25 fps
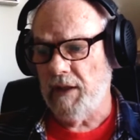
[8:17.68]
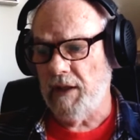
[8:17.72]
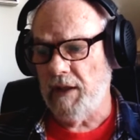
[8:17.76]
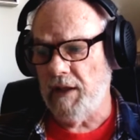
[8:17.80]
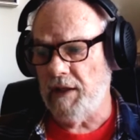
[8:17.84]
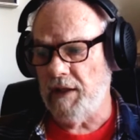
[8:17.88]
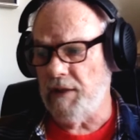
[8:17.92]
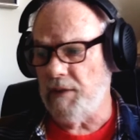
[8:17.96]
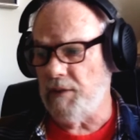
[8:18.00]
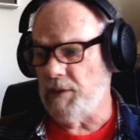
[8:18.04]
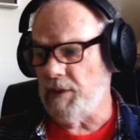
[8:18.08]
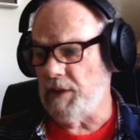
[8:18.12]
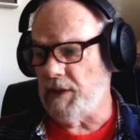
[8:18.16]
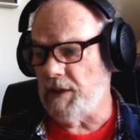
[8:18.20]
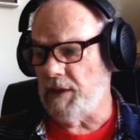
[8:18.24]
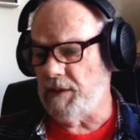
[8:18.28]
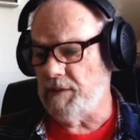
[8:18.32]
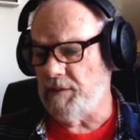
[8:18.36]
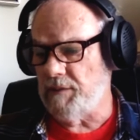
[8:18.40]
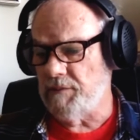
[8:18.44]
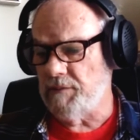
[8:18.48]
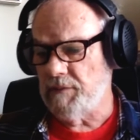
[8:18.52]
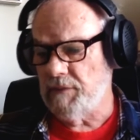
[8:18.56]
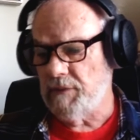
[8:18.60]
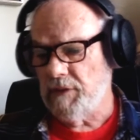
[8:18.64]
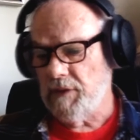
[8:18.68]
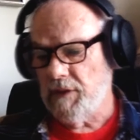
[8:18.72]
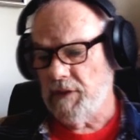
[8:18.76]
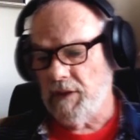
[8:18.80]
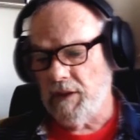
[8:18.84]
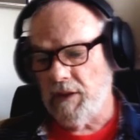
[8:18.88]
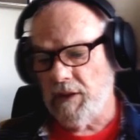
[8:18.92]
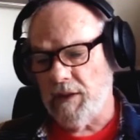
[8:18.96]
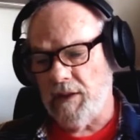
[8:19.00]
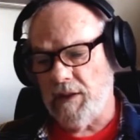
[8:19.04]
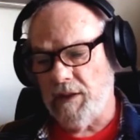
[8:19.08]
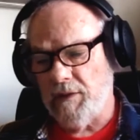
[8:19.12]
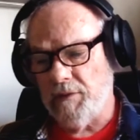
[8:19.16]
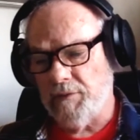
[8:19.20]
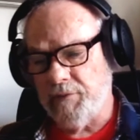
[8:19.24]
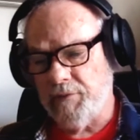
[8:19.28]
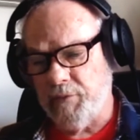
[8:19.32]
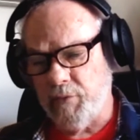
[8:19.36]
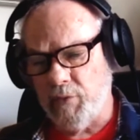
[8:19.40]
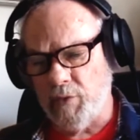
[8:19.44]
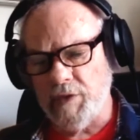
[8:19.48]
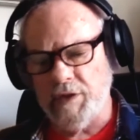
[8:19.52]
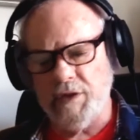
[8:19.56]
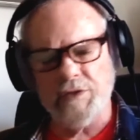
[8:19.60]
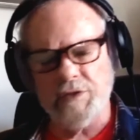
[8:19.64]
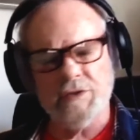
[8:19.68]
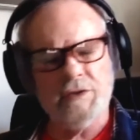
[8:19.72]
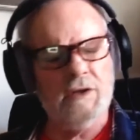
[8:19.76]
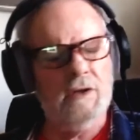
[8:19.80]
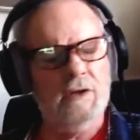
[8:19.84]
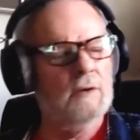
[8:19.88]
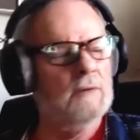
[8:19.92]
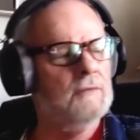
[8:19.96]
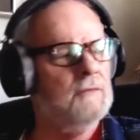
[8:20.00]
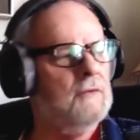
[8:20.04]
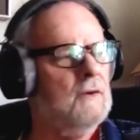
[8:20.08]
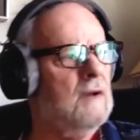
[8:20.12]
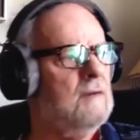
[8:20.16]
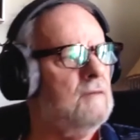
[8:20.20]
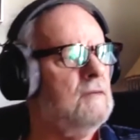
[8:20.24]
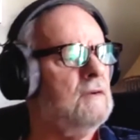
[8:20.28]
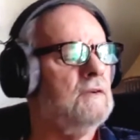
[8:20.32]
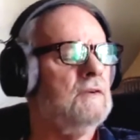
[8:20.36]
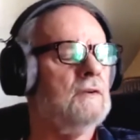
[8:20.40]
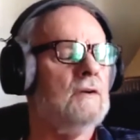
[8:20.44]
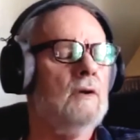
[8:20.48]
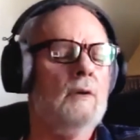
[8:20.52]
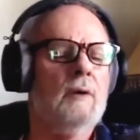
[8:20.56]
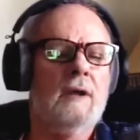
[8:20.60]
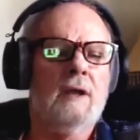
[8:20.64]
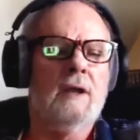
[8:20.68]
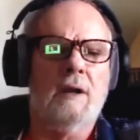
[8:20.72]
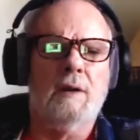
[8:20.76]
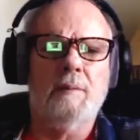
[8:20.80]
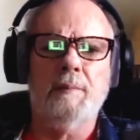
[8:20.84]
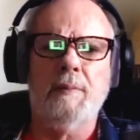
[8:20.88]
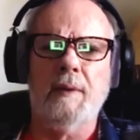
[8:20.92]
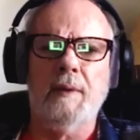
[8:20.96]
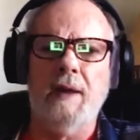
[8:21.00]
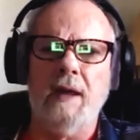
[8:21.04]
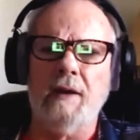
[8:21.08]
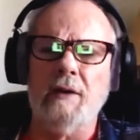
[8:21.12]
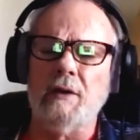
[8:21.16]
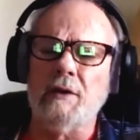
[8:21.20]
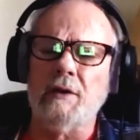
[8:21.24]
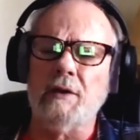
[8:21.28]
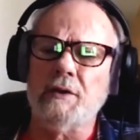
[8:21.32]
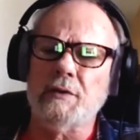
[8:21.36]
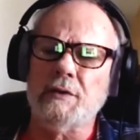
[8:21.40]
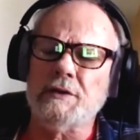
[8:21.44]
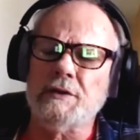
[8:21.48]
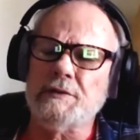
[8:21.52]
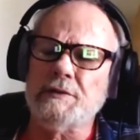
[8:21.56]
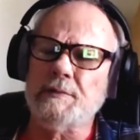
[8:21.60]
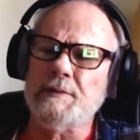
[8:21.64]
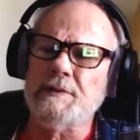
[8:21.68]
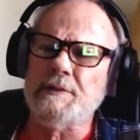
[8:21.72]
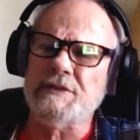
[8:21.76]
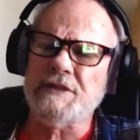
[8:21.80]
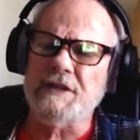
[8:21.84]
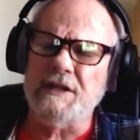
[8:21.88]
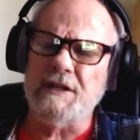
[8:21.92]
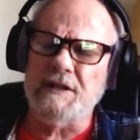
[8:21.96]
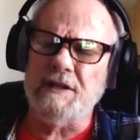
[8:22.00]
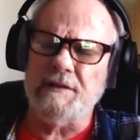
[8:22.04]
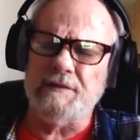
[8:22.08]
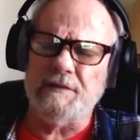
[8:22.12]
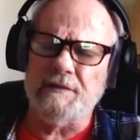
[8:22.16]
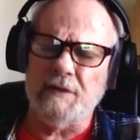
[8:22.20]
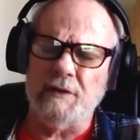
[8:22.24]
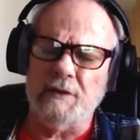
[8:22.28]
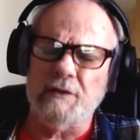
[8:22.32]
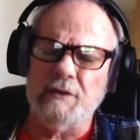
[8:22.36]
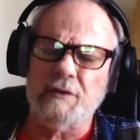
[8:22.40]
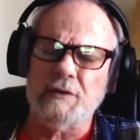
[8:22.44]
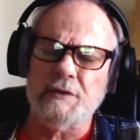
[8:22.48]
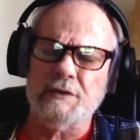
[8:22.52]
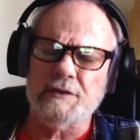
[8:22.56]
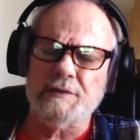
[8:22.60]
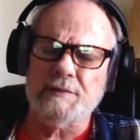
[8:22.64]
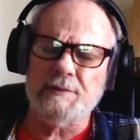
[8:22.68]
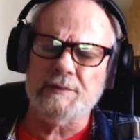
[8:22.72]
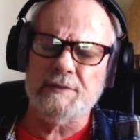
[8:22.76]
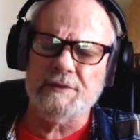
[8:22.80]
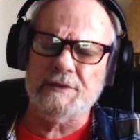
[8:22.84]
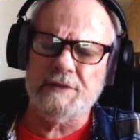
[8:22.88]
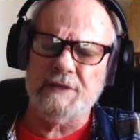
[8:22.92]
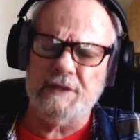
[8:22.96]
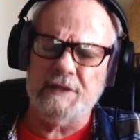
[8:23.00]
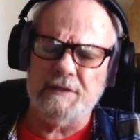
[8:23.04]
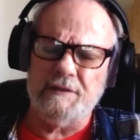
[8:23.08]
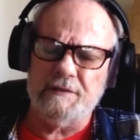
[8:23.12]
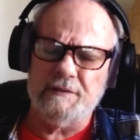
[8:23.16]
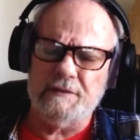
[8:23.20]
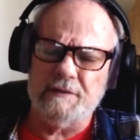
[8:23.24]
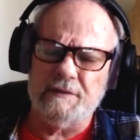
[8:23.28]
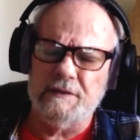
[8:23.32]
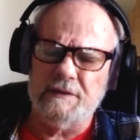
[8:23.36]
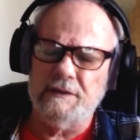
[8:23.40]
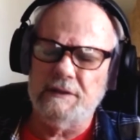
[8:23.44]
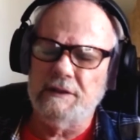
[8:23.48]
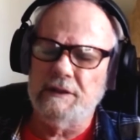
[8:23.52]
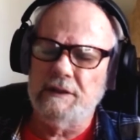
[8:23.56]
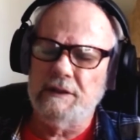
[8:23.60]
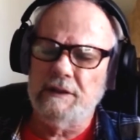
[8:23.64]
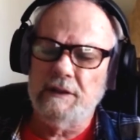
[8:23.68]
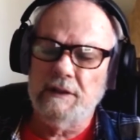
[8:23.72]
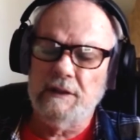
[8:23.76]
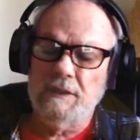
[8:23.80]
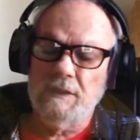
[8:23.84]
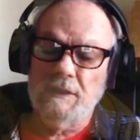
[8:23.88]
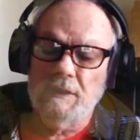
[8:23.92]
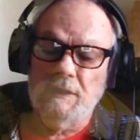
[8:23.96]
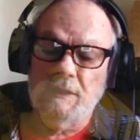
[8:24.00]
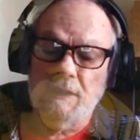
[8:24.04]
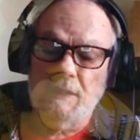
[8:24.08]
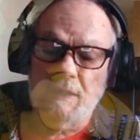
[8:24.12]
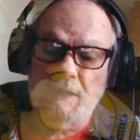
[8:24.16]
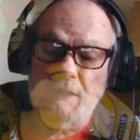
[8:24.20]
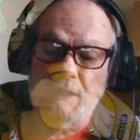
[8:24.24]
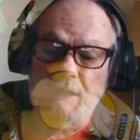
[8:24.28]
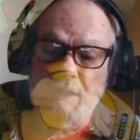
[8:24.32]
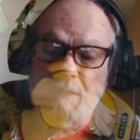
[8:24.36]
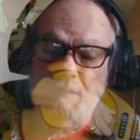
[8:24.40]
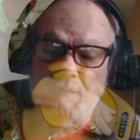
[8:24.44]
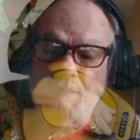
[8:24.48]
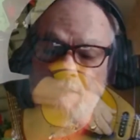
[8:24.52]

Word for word: anyway, uh, four years ago or five years ago, I got it back on Christmas Eve. On Christmas Eve, I got a